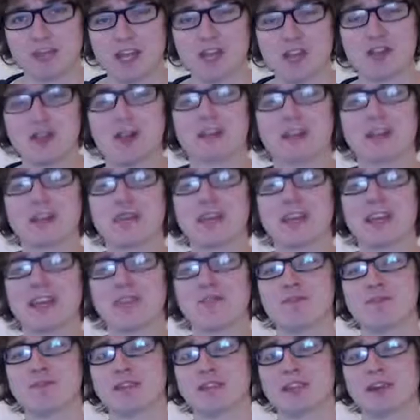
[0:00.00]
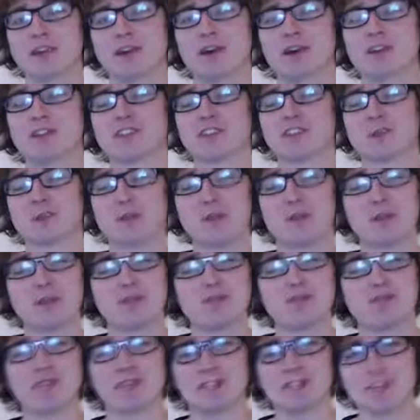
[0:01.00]
You have to forgive me though, as I will be
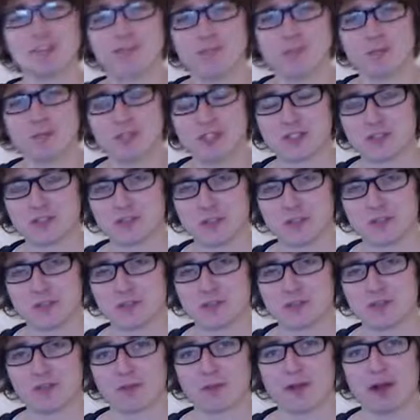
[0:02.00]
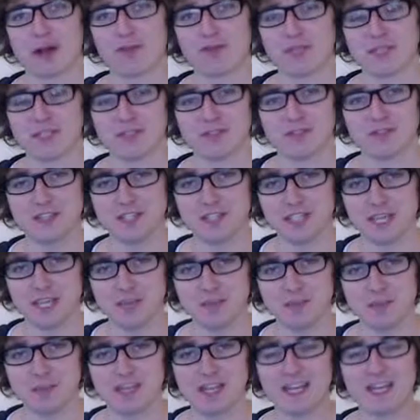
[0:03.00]
reading from a script throughout this video,